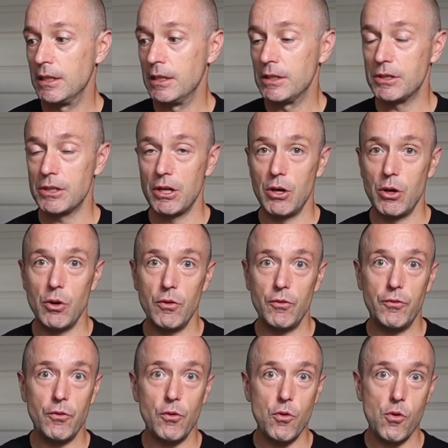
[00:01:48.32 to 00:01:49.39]
So
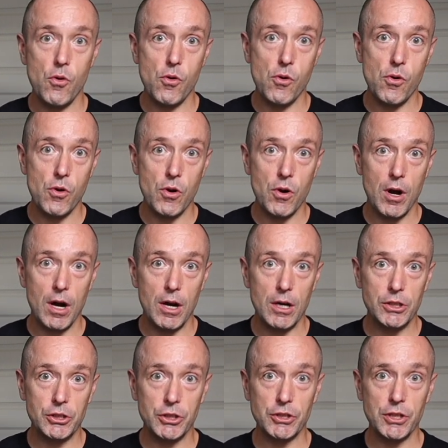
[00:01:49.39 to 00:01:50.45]
for
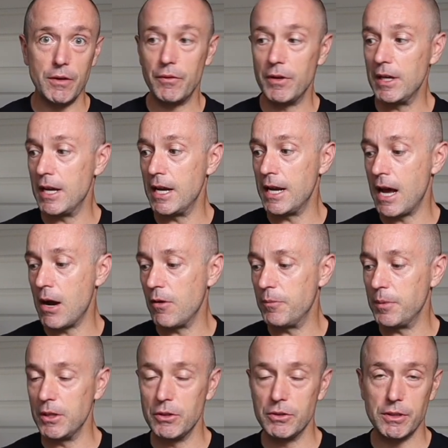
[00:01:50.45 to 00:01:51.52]
just over a year now I've
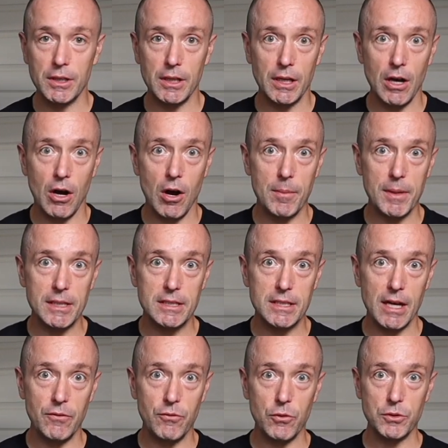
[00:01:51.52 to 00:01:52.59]
been using the Garmin
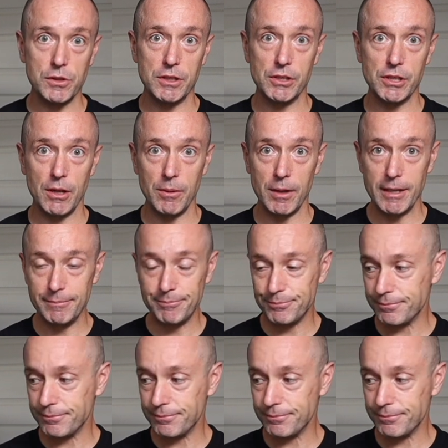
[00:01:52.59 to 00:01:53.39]
1040 Solar.